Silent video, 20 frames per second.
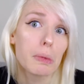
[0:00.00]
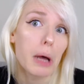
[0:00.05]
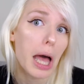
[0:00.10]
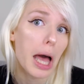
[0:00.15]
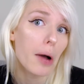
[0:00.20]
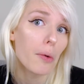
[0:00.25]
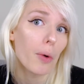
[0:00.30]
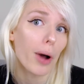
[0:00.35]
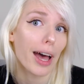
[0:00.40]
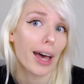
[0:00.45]

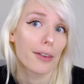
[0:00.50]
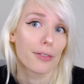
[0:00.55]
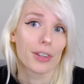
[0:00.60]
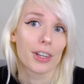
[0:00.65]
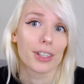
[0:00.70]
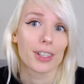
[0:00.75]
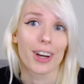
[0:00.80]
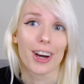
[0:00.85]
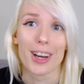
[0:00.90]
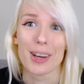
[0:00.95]

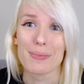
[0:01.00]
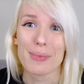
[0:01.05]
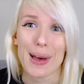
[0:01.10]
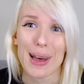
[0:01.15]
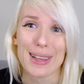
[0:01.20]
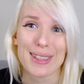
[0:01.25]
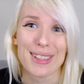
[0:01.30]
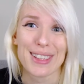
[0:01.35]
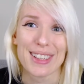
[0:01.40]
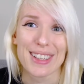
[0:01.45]
whatever kind of
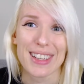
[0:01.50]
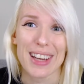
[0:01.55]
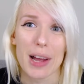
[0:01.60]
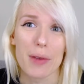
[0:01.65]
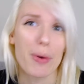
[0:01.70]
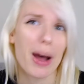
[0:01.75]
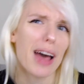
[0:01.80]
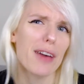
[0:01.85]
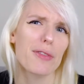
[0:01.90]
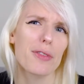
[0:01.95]
person, you know,
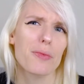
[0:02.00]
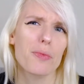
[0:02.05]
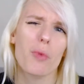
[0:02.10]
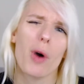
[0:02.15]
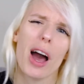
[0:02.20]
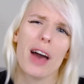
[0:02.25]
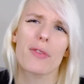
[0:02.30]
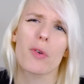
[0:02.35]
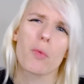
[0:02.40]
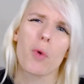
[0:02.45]

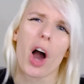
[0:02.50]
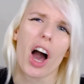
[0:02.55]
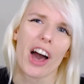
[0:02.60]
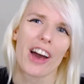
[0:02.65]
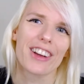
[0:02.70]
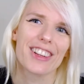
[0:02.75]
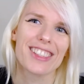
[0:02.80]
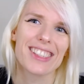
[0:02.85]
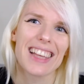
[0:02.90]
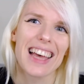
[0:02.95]
whatever
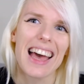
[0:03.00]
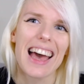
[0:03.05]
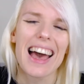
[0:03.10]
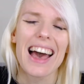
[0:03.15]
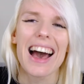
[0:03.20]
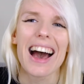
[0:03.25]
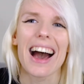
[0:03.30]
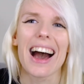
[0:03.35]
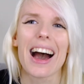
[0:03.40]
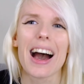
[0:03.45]
works.
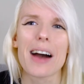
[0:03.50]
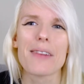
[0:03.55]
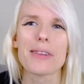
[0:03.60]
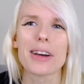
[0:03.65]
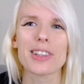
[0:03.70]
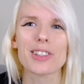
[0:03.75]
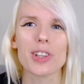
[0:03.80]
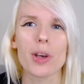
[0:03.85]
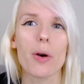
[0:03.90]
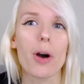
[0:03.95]

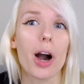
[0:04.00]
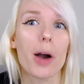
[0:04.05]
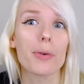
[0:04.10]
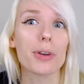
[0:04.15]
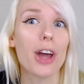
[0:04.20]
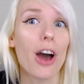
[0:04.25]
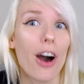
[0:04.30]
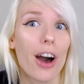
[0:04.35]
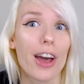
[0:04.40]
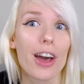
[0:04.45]
And so I
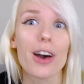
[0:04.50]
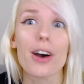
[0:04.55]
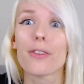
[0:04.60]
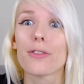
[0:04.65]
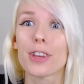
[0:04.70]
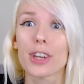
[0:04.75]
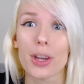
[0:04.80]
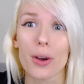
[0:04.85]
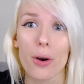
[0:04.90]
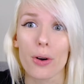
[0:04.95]
would hire a
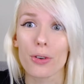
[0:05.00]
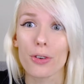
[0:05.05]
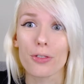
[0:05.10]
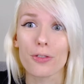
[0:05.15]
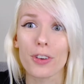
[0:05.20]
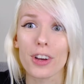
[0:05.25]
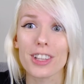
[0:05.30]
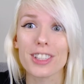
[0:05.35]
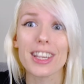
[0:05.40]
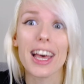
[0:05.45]

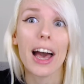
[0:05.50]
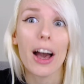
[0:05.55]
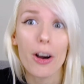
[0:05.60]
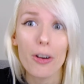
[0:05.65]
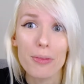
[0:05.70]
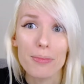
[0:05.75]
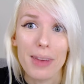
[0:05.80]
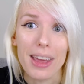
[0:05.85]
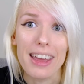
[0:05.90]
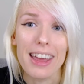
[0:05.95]
videographer to
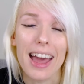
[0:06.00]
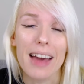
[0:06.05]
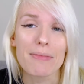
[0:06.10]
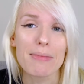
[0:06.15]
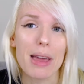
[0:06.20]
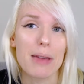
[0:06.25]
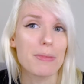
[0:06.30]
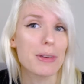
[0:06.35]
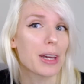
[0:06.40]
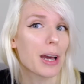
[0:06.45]
help me and
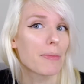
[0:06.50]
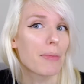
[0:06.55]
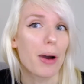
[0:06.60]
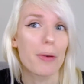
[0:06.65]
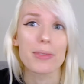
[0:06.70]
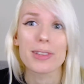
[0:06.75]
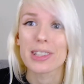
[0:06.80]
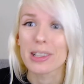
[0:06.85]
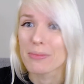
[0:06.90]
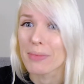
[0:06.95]
maybe come
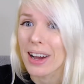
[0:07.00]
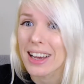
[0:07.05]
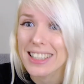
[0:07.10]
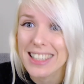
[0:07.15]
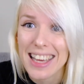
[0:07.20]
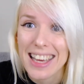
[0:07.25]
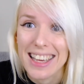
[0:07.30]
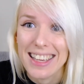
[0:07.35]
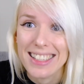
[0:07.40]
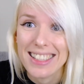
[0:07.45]
up with some
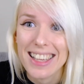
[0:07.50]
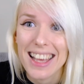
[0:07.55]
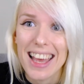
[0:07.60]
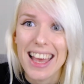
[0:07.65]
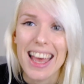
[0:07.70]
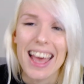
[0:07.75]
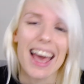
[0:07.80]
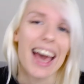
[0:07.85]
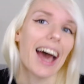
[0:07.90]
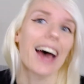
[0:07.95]
ideas.
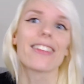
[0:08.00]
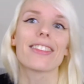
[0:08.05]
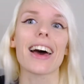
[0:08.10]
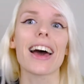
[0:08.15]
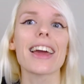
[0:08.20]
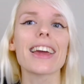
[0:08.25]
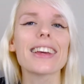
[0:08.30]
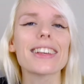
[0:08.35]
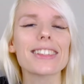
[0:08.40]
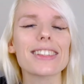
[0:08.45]
And
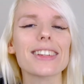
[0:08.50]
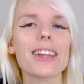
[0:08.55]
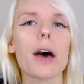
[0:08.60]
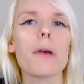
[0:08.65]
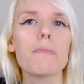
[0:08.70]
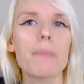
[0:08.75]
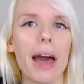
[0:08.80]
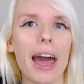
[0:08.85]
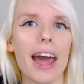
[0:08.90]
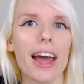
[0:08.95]
that isn't a
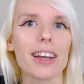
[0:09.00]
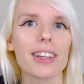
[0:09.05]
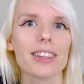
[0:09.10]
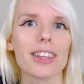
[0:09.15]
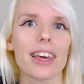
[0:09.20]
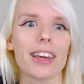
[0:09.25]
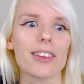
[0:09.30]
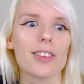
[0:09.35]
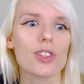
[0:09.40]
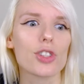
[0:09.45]
bad
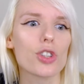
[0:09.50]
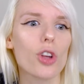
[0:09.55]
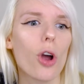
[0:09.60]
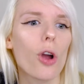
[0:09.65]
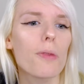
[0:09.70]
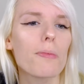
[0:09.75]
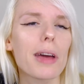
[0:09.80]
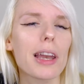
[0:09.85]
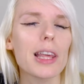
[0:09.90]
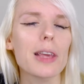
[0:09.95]
thing.
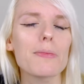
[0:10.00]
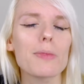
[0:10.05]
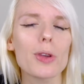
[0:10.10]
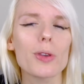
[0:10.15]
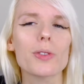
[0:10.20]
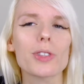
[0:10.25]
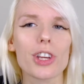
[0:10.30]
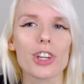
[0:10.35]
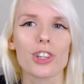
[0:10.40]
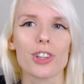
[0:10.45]
So many
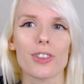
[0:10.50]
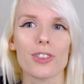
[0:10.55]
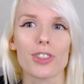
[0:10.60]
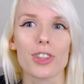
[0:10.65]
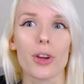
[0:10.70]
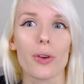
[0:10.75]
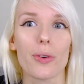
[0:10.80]
musicians that are